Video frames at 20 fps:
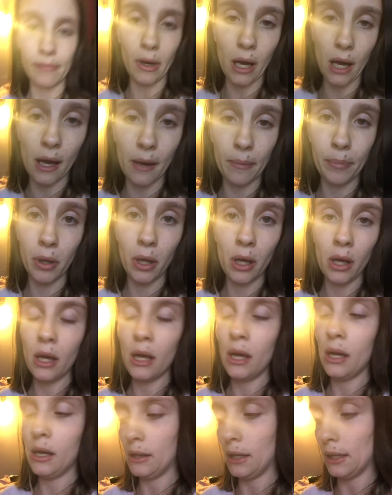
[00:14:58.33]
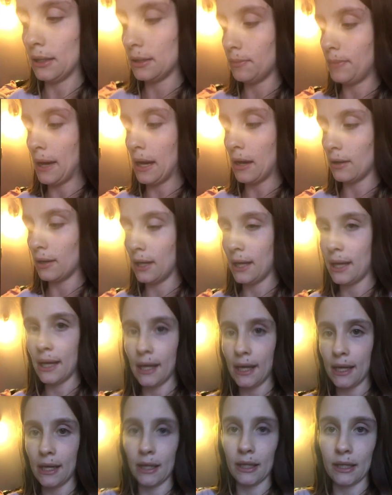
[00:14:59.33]
pop, and that's about
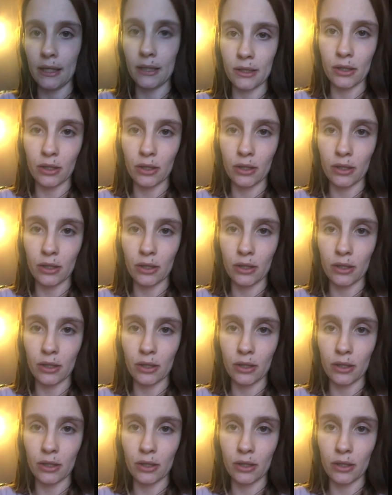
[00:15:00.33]
it, and it is